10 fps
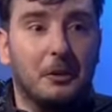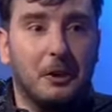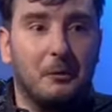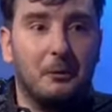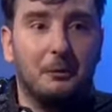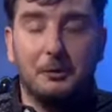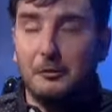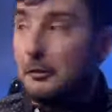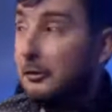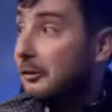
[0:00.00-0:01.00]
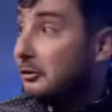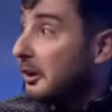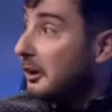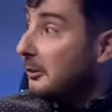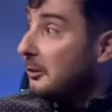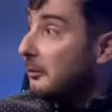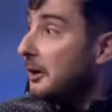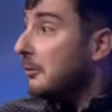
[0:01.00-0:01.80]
We could come up with something. I've got a shaker on me.